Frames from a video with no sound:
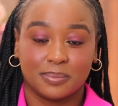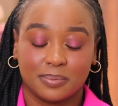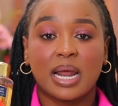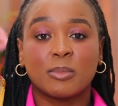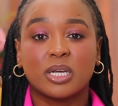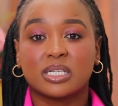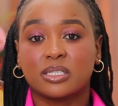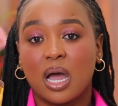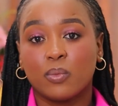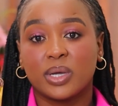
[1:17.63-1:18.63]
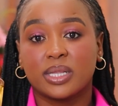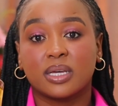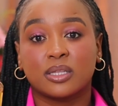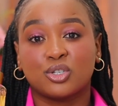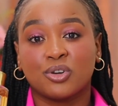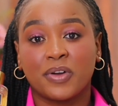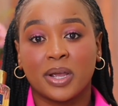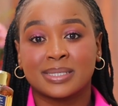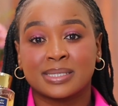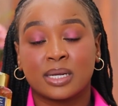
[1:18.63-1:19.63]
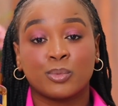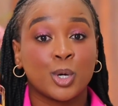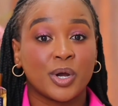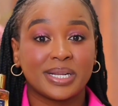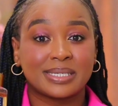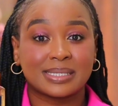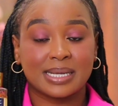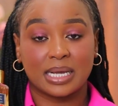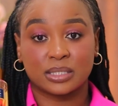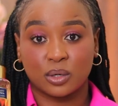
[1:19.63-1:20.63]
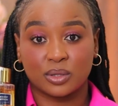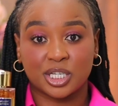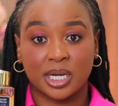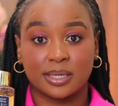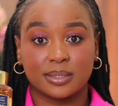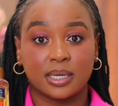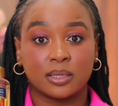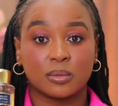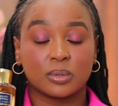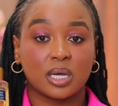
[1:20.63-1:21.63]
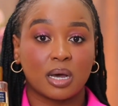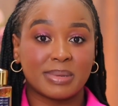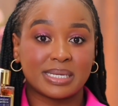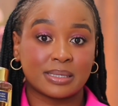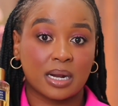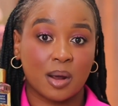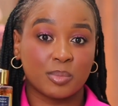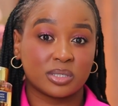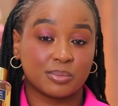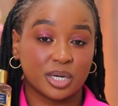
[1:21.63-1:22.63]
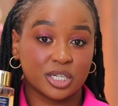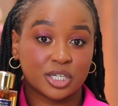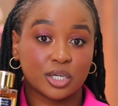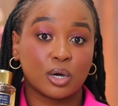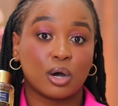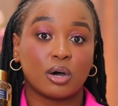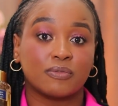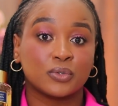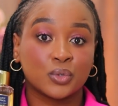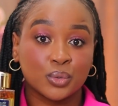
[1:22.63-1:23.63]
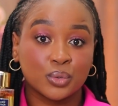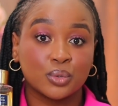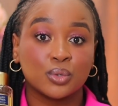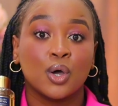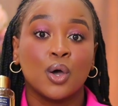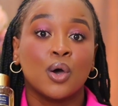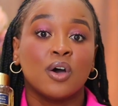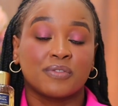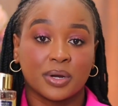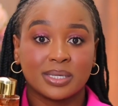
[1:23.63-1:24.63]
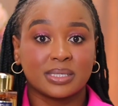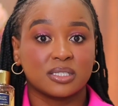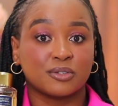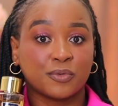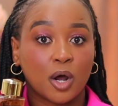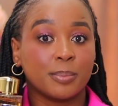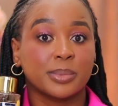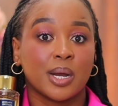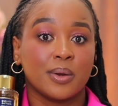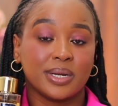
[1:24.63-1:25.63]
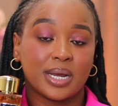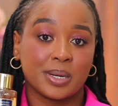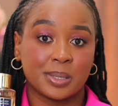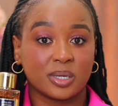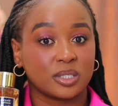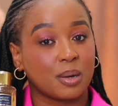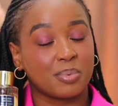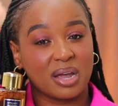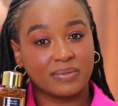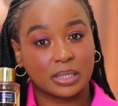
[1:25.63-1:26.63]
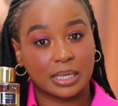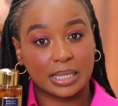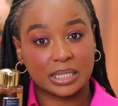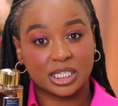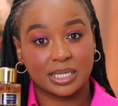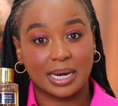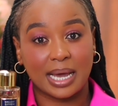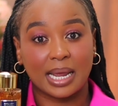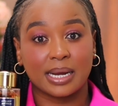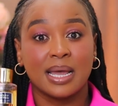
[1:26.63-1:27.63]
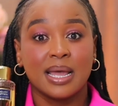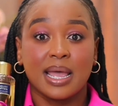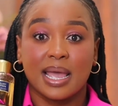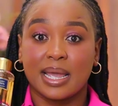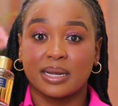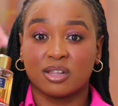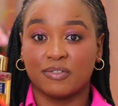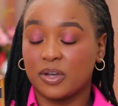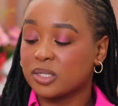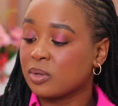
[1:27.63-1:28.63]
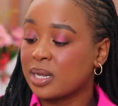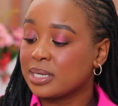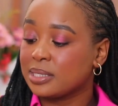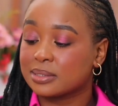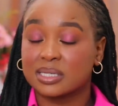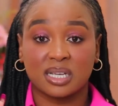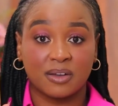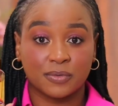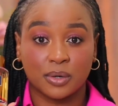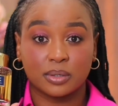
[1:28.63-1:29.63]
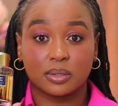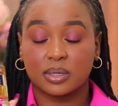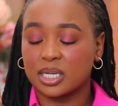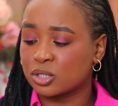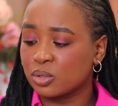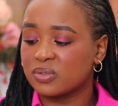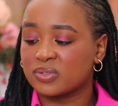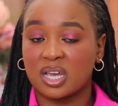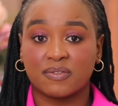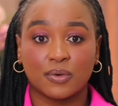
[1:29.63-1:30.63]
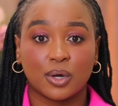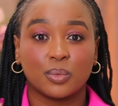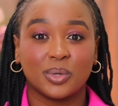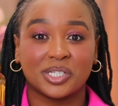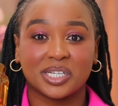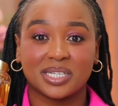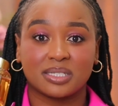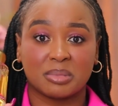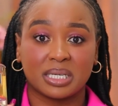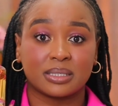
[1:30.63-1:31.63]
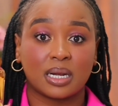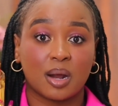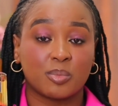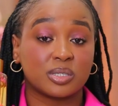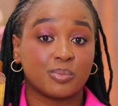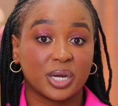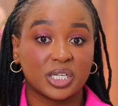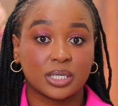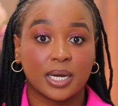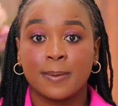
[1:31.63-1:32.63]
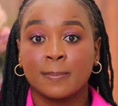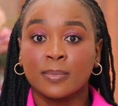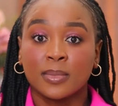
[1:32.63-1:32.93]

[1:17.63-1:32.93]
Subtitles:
I'm going to start with the 2 fragrances that we already discussed on the channel, and those are Maison Alhambra's impression of 2 fragrances from Carolina Herrera's private collection line. And the first one is saffron, exclusive saffron, which is Maison Alhambra's impression